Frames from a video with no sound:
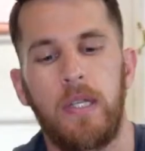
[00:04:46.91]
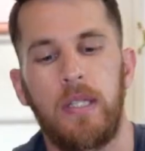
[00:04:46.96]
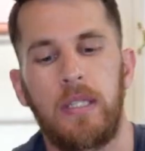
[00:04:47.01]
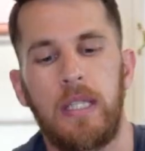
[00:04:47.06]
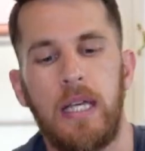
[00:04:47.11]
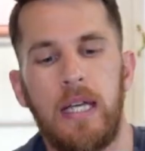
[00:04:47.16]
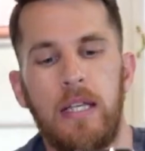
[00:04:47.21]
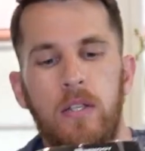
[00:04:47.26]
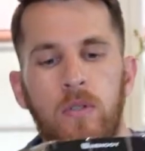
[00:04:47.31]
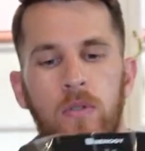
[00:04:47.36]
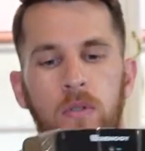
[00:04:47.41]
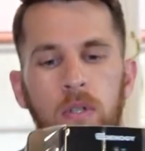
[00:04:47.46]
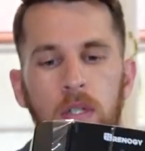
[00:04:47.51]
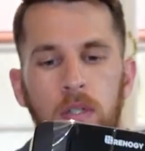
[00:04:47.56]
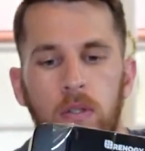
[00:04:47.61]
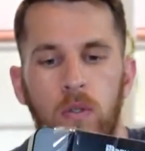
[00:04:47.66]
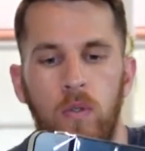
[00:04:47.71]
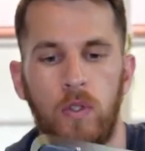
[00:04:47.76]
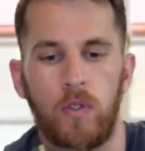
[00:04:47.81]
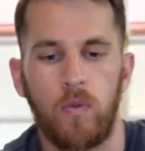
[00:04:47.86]
That
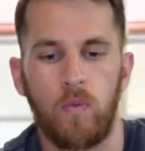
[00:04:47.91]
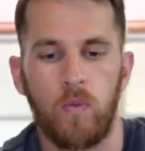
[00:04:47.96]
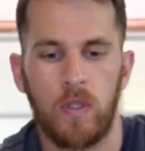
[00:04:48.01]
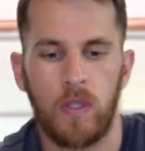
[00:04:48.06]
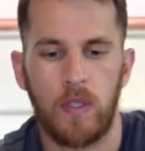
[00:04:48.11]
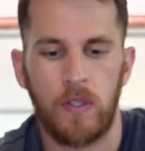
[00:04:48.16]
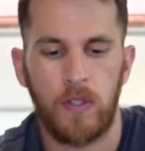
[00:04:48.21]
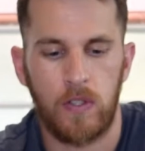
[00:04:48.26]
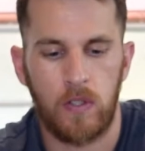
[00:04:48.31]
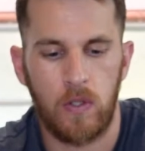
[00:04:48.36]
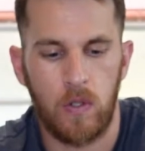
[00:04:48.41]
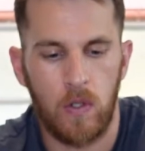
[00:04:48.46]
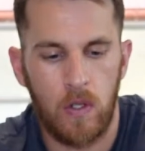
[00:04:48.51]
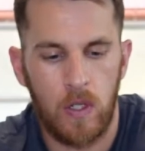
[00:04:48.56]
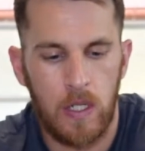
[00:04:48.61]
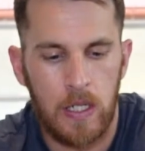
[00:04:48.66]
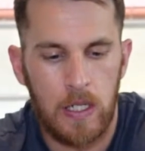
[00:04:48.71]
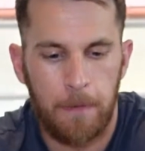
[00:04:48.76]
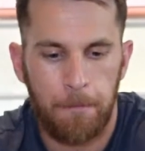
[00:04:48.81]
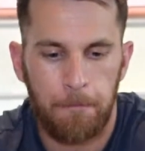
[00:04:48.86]
unit looks really
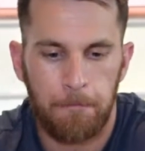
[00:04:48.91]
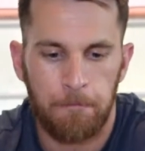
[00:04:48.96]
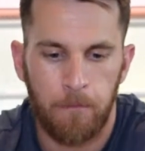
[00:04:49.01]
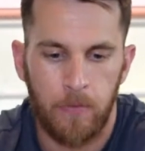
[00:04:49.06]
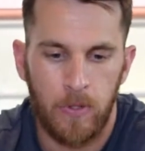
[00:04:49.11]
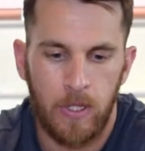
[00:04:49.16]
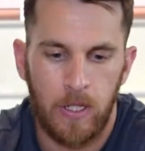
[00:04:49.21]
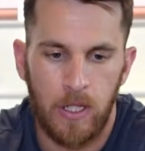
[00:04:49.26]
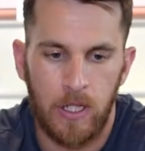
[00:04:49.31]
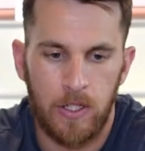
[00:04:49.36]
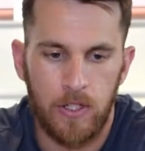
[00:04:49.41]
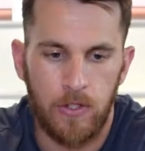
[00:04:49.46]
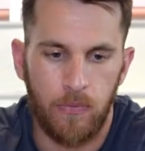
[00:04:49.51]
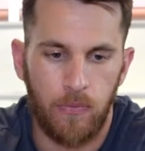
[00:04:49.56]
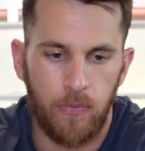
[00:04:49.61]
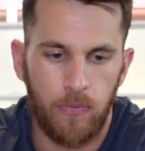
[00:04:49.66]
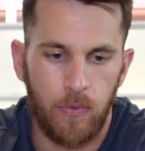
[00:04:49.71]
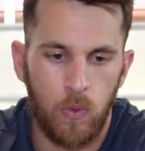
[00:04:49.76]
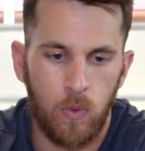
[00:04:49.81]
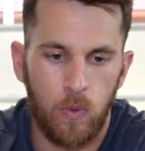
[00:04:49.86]
sturdy. It's a
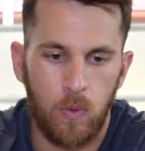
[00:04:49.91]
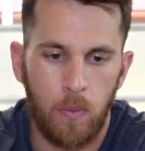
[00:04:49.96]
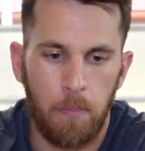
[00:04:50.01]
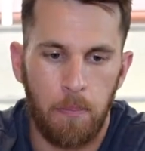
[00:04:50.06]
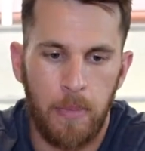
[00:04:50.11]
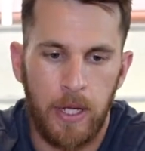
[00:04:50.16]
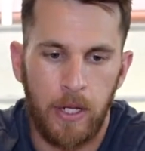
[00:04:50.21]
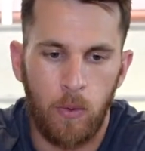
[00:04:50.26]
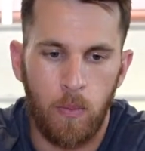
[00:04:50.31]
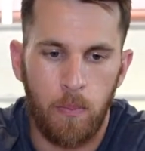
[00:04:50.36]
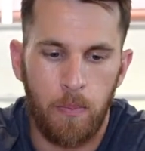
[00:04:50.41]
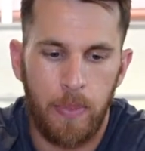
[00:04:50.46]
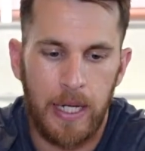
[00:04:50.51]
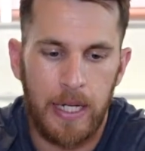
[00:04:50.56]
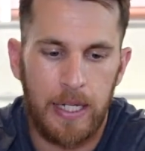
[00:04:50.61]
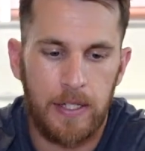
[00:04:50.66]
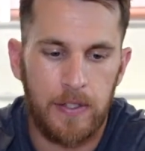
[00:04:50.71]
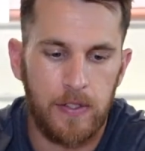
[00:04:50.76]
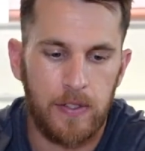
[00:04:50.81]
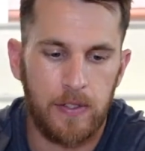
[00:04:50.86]
full metal
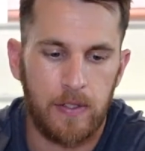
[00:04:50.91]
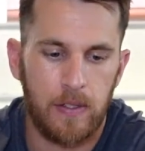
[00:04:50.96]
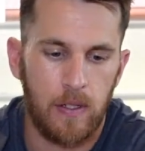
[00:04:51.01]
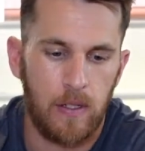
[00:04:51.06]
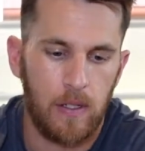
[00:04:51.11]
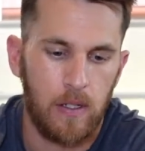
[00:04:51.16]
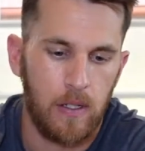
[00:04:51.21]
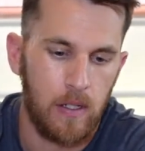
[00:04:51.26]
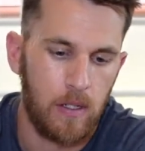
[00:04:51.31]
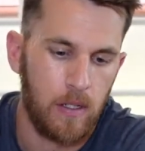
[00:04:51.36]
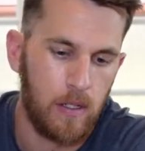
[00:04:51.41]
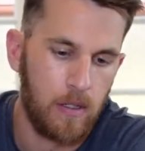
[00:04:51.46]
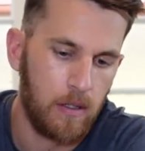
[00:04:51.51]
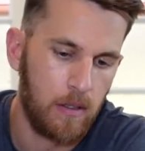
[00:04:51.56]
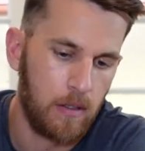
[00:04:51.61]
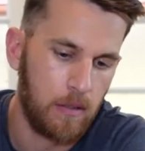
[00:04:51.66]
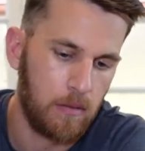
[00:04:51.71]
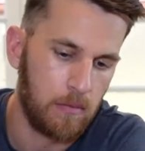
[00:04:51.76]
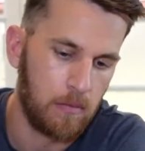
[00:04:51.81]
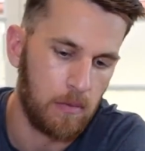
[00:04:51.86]
base.
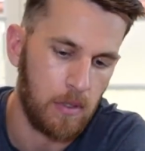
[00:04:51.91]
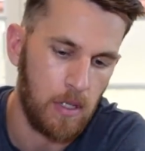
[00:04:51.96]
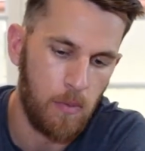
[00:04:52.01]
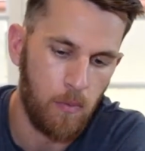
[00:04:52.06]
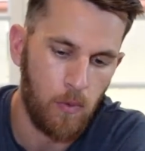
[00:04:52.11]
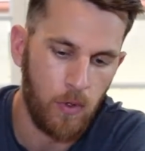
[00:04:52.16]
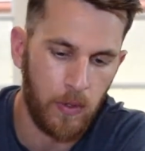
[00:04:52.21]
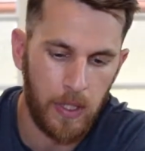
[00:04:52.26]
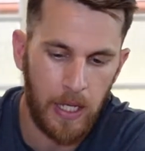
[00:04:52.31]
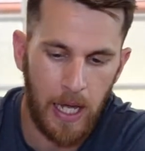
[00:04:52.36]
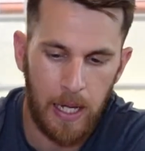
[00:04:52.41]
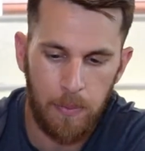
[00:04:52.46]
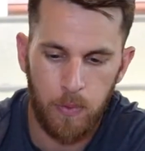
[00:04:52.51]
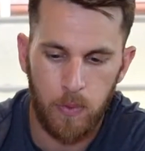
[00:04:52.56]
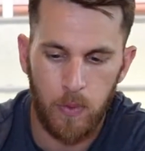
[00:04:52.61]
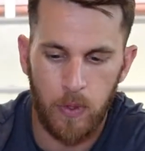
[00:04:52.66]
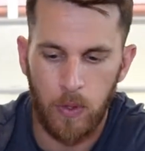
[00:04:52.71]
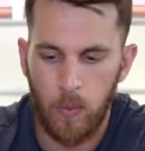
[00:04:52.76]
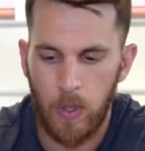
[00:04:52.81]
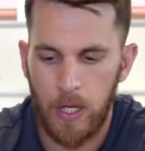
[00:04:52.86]
I'm really happy
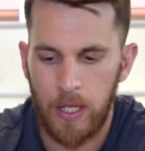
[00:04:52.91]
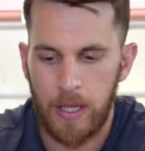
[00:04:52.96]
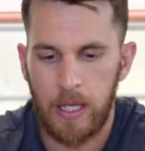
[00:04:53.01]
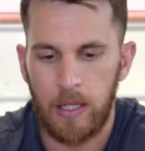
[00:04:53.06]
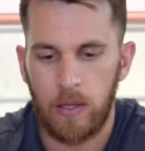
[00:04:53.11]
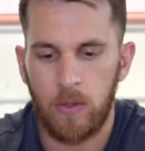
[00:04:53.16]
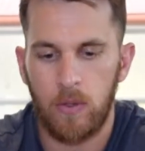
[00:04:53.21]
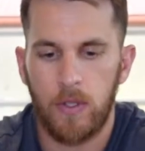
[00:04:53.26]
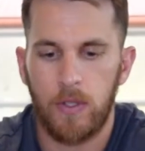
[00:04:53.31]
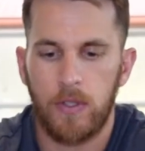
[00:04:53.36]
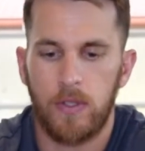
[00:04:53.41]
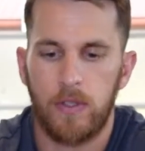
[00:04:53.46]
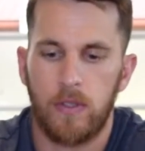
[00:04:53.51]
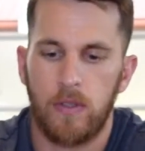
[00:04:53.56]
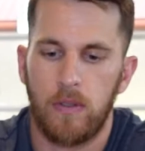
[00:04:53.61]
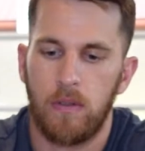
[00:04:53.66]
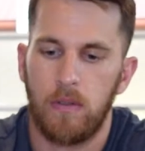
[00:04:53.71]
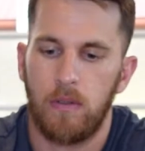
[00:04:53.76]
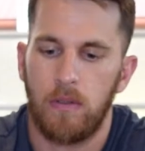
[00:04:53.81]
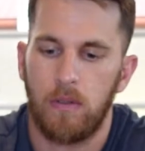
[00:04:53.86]
with the way that looks.
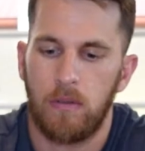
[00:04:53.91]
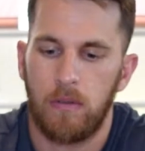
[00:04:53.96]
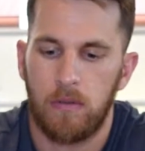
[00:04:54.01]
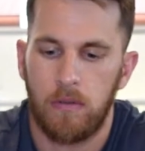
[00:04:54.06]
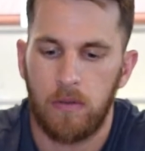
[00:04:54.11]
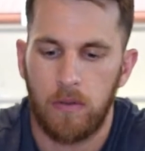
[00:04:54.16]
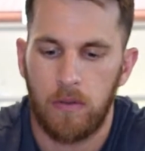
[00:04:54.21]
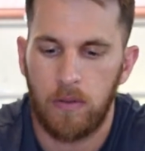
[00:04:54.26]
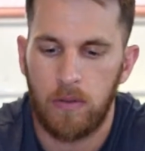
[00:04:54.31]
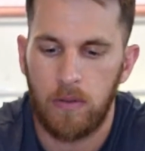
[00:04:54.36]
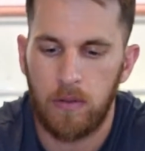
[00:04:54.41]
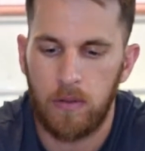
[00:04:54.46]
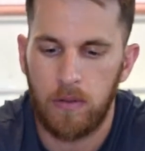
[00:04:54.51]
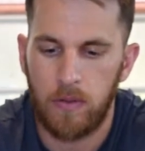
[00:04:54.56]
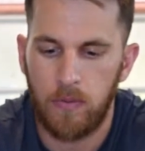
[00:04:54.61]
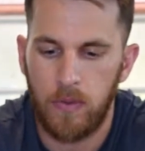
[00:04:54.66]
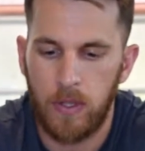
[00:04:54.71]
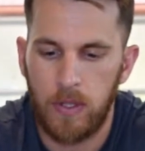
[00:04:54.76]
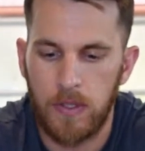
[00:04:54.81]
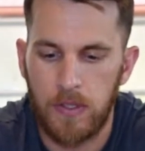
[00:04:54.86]

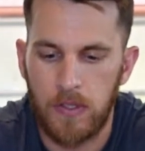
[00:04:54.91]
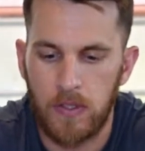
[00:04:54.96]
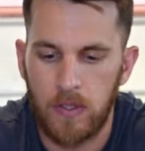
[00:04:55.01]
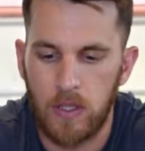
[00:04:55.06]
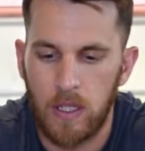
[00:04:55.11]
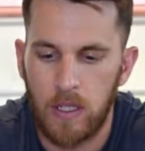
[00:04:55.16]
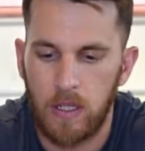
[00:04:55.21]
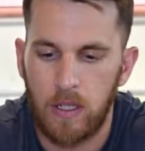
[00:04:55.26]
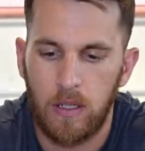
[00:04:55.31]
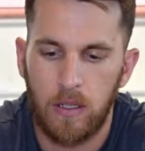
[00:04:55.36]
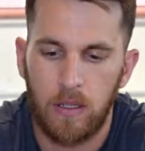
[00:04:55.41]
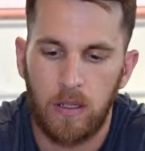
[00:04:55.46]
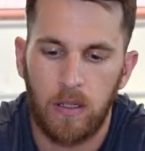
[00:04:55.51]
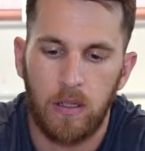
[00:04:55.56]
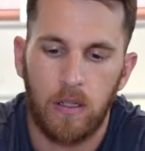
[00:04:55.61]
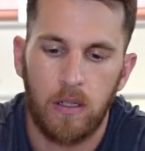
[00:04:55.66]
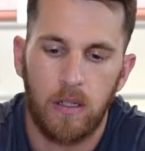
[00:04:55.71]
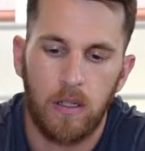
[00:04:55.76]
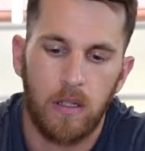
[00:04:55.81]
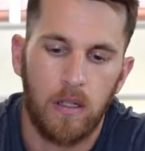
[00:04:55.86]
Very slick,
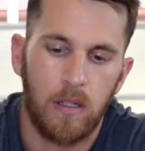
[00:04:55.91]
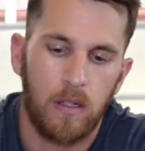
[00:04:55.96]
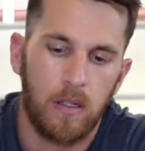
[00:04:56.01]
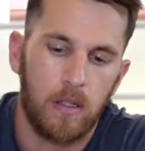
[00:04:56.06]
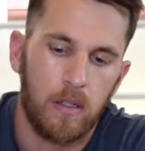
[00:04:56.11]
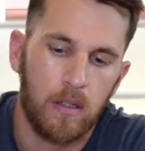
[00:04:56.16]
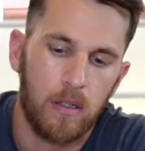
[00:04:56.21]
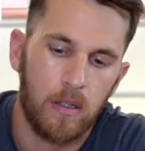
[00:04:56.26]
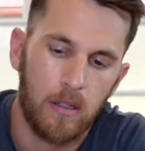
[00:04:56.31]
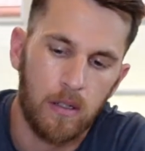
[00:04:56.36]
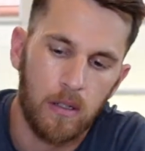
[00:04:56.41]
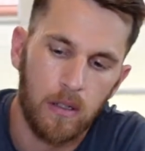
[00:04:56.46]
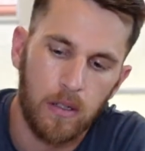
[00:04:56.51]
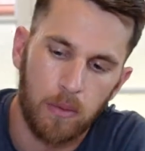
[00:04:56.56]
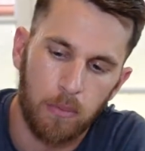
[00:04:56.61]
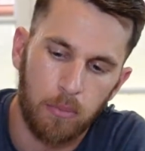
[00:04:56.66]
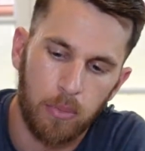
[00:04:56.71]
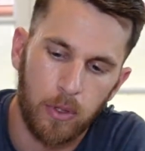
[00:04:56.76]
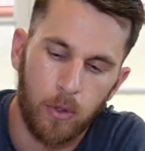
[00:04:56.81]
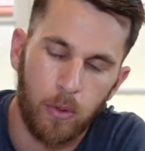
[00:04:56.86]

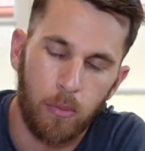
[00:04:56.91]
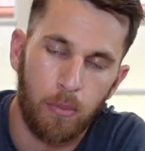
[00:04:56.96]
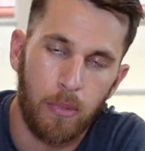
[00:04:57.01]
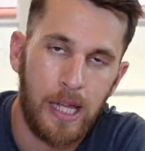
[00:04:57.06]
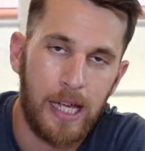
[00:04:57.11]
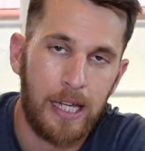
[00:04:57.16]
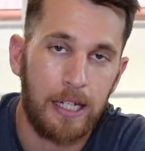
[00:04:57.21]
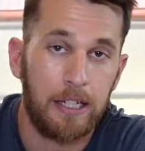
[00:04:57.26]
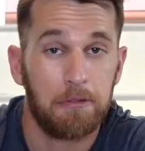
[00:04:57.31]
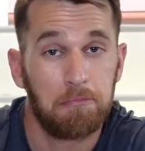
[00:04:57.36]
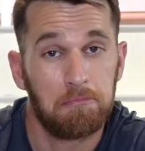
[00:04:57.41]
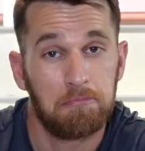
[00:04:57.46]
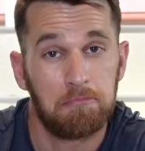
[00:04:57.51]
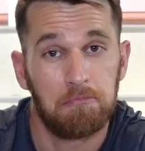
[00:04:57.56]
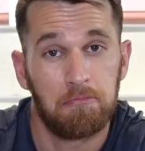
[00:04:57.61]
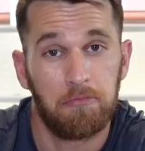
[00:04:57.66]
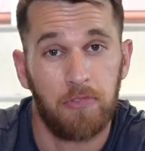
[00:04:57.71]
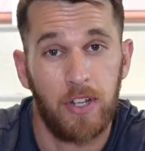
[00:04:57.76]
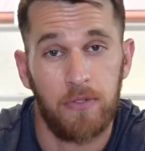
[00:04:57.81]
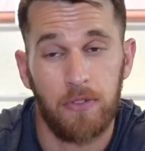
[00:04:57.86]
blue and black,
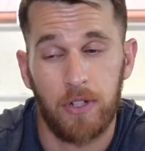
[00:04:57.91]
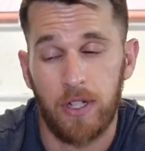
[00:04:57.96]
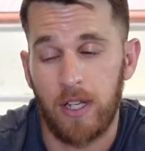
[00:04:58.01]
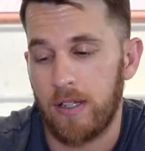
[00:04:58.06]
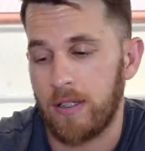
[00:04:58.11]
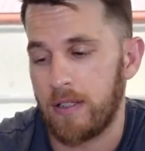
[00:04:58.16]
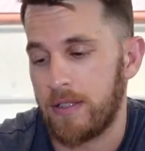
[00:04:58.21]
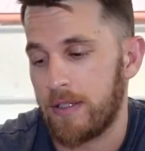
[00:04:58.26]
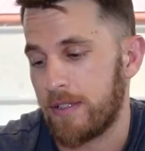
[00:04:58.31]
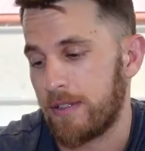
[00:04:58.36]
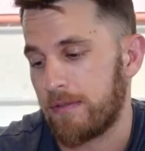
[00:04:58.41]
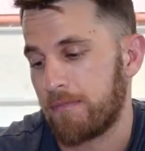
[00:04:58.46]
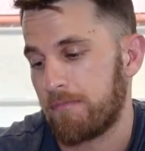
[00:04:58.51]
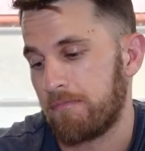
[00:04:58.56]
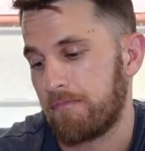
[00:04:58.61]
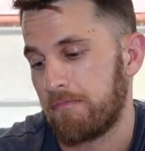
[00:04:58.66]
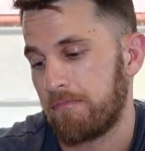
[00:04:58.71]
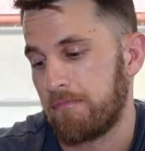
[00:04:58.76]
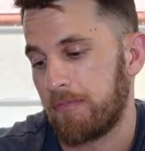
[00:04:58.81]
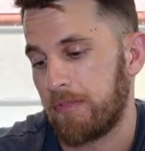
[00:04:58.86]
favorite colors,
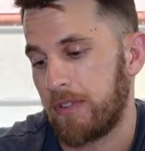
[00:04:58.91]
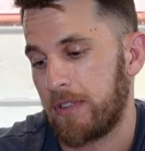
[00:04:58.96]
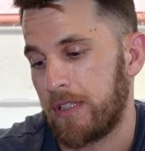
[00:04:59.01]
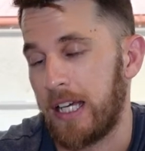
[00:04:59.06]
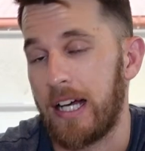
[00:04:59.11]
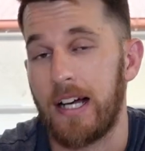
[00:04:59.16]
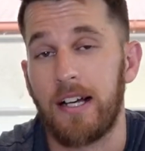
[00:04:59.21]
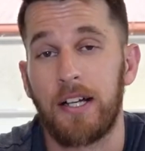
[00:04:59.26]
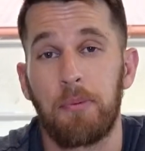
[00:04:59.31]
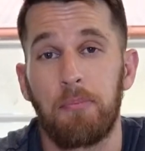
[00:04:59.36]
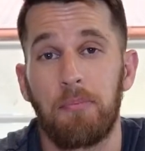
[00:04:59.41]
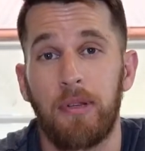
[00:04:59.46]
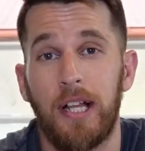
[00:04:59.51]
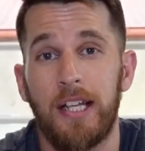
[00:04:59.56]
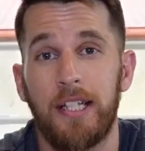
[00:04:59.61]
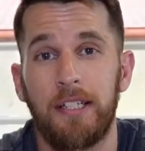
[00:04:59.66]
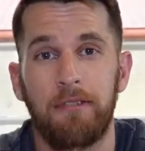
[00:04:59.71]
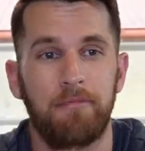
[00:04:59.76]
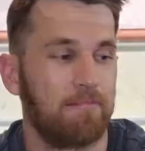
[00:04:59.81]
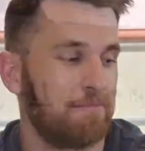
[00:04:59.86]
can't
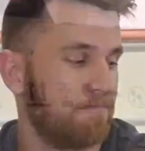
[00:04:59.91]
complain.